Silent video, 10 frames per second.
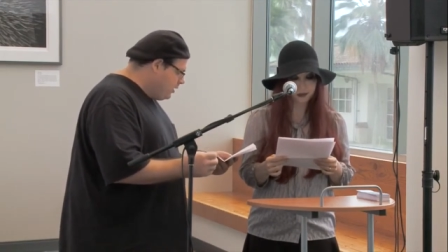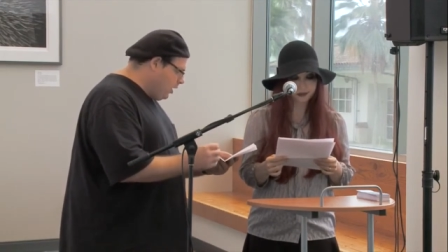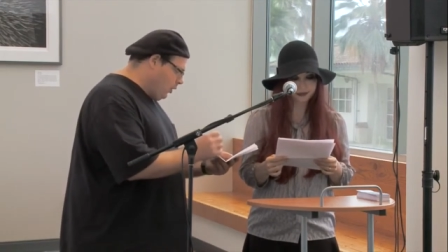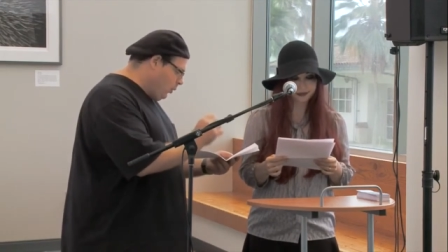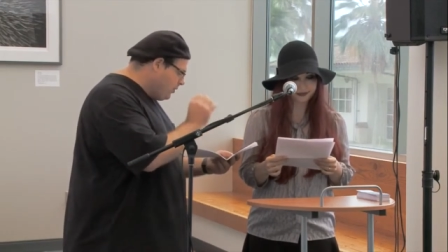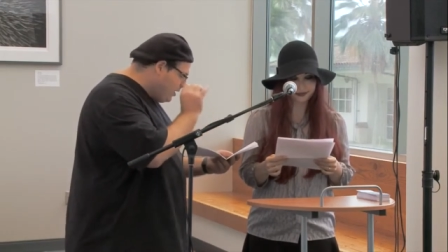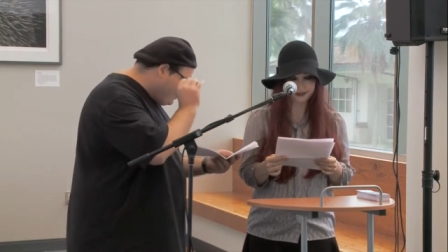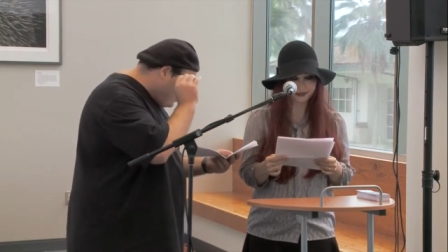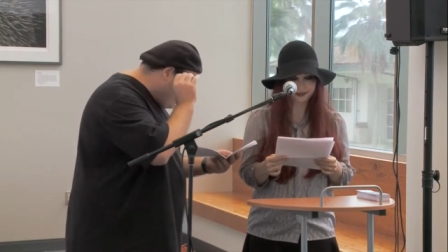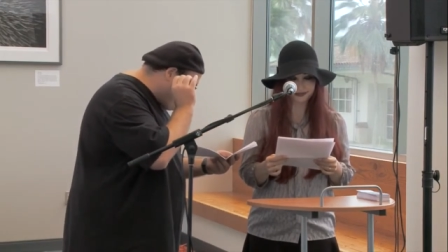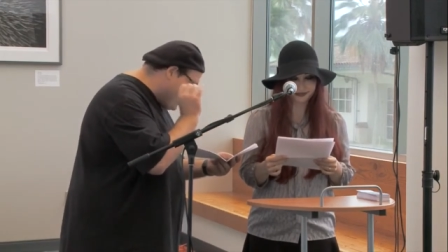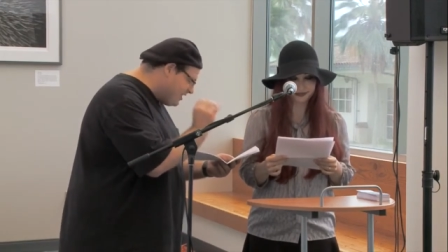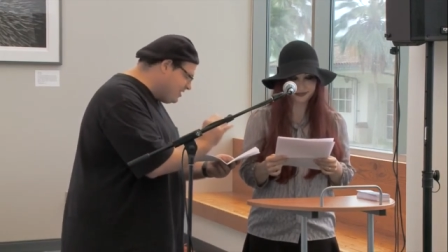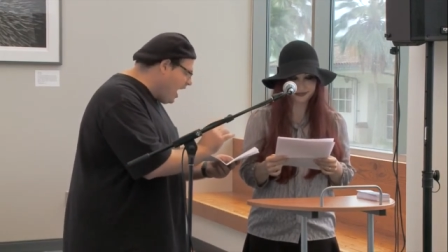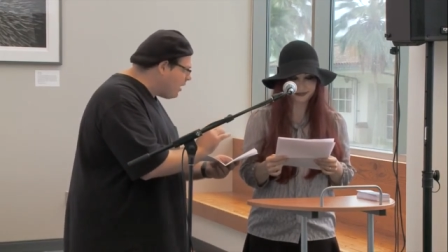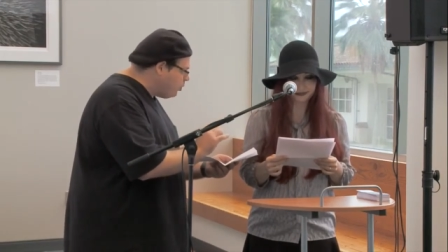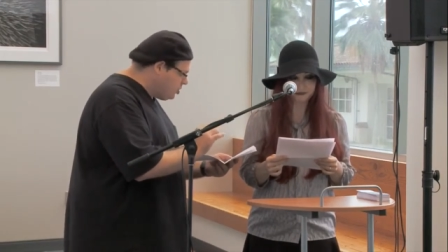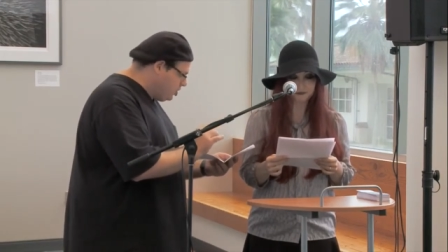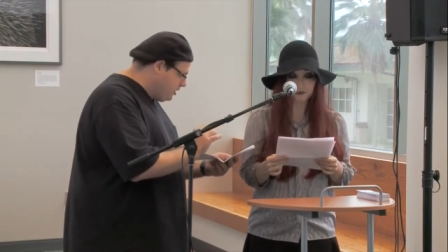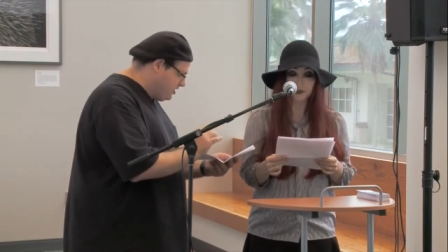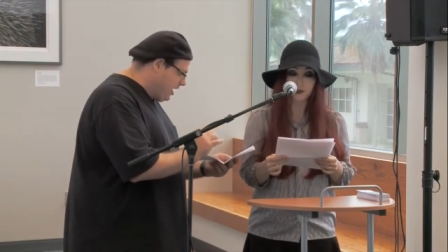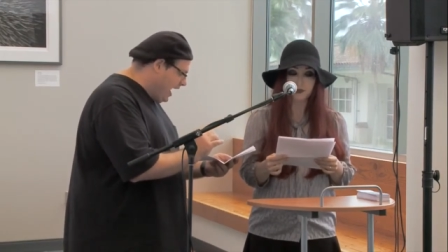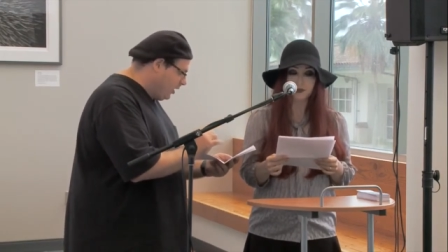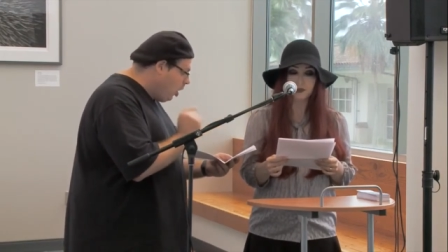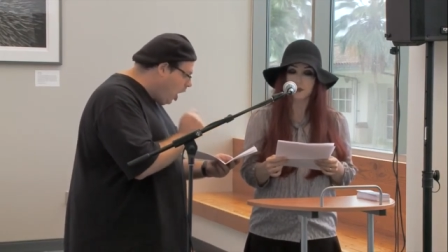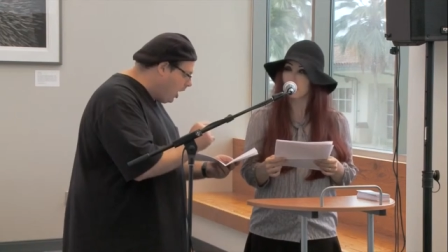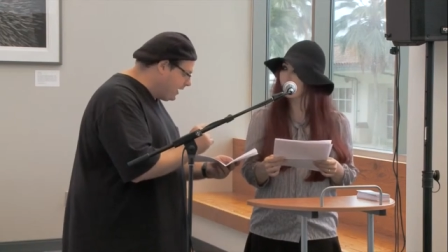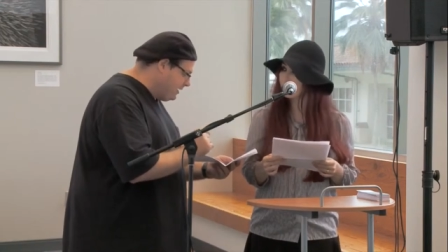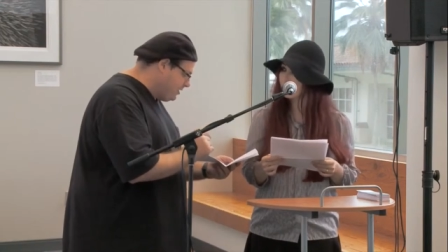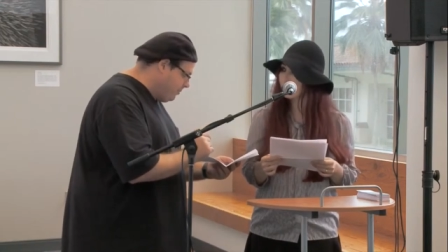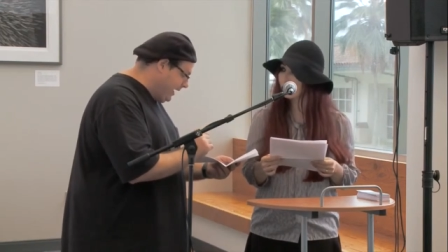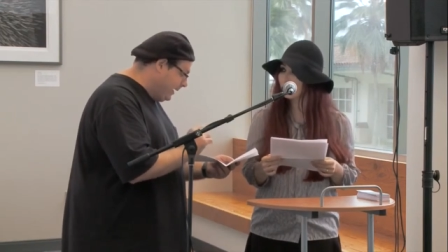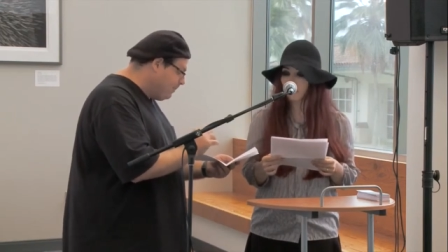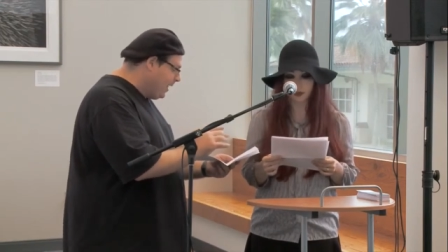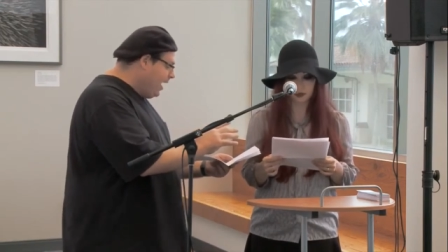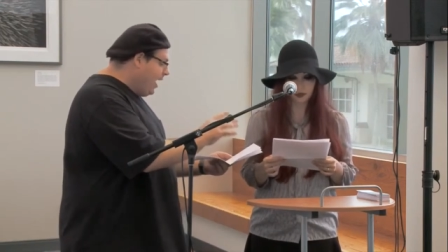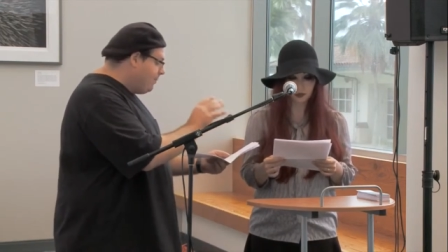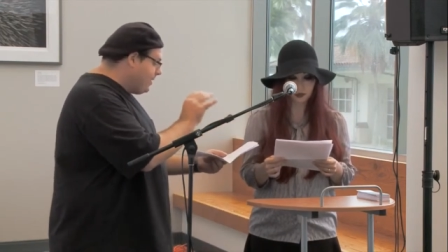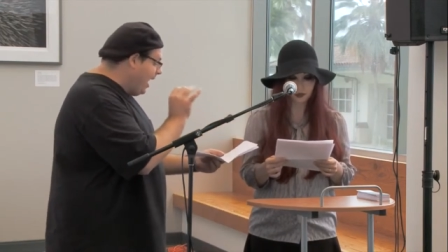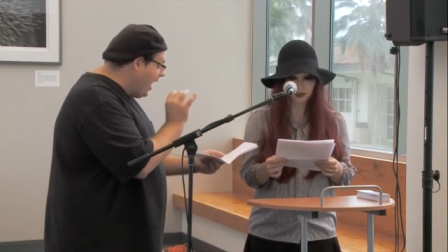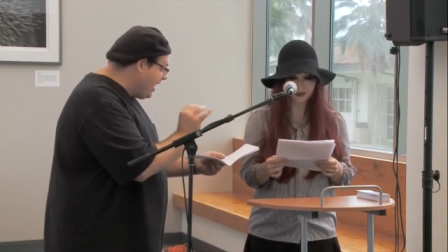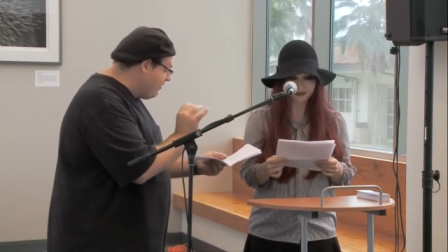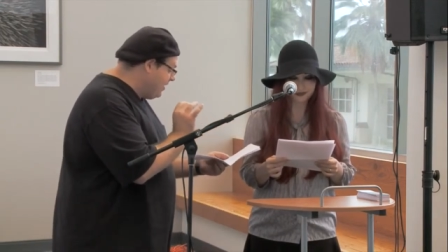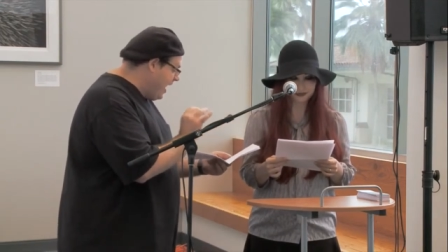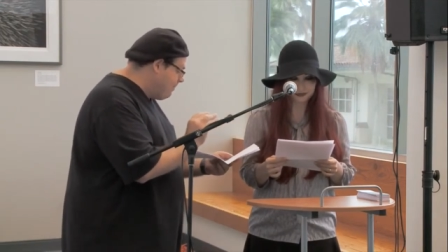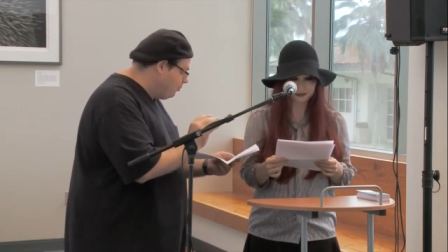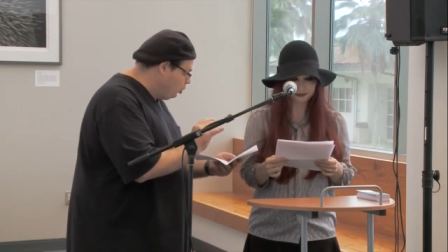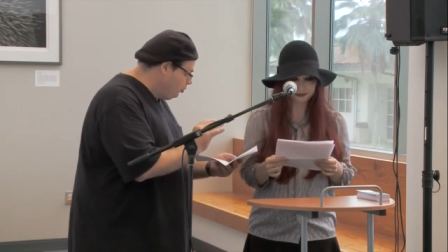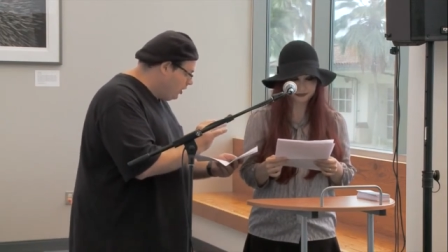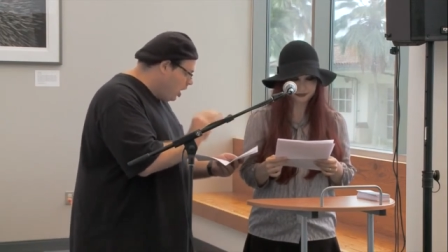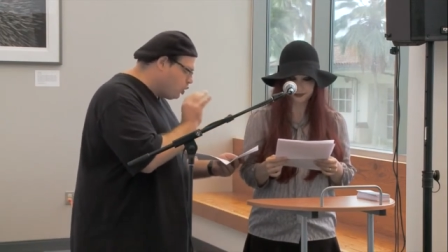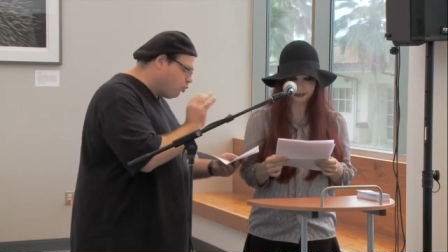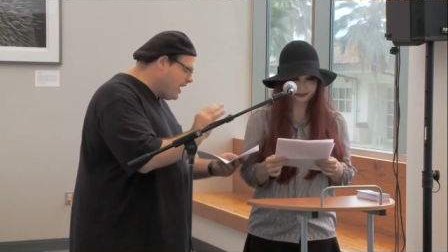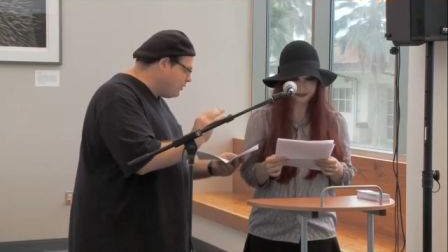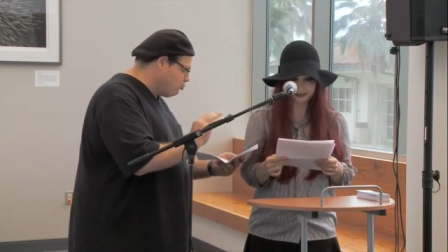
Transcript: No, no, that is not what you desire. Hearken to me. I have an emerald, a great